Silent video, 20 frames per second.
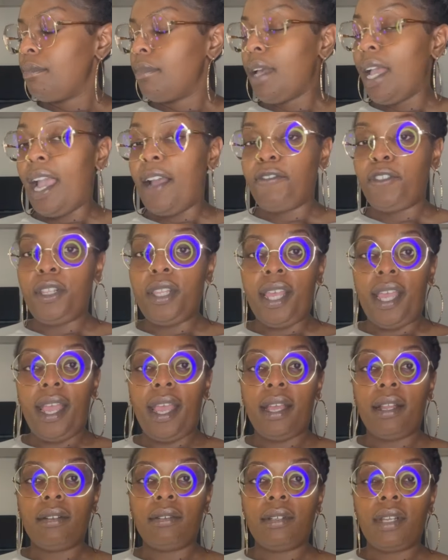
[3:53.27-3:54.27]
after
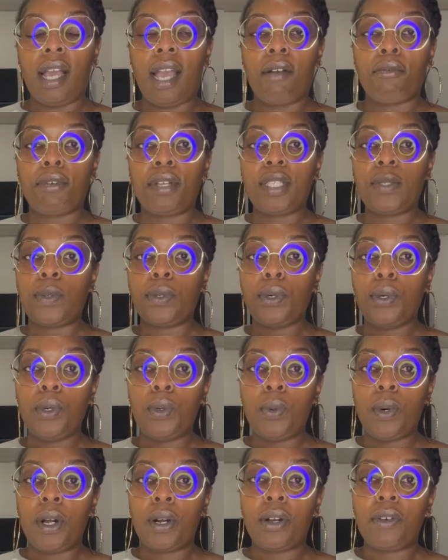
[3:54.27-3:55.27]
that, I rinse with cool
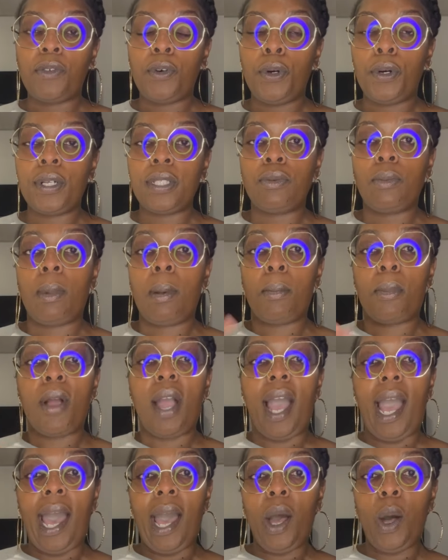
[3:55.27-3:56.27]
water. Of course, remember,
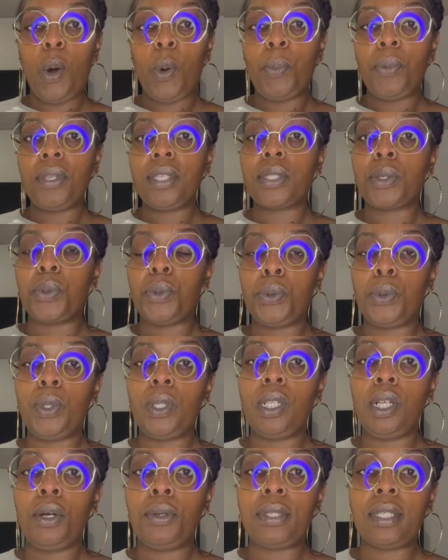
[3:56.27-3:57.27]
hot opens, cool
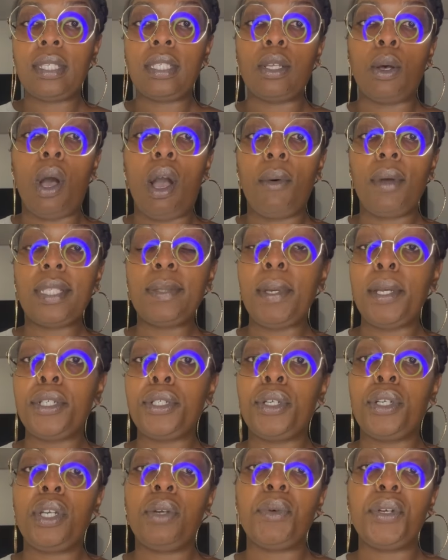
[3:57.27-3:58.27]
closes. So always make
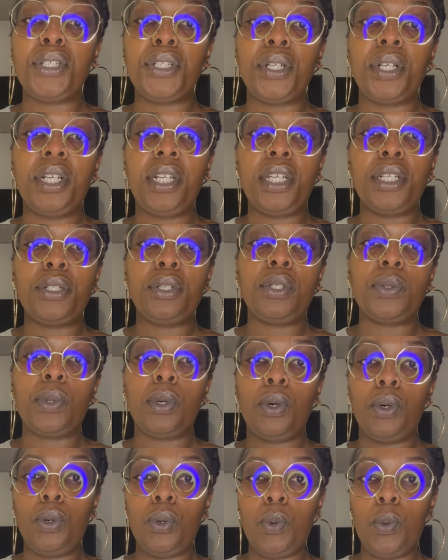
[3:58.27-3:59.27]
sure you rinse your conditioners with
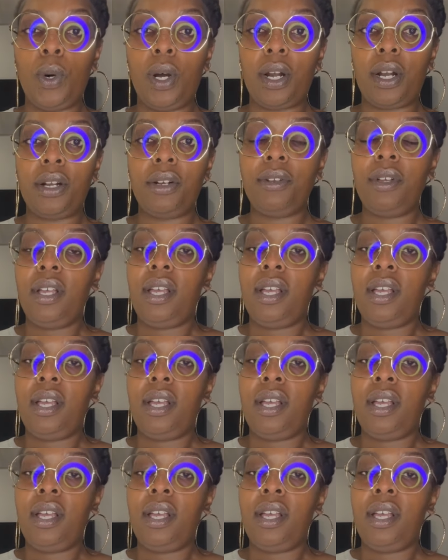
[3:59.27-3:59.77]
cool water.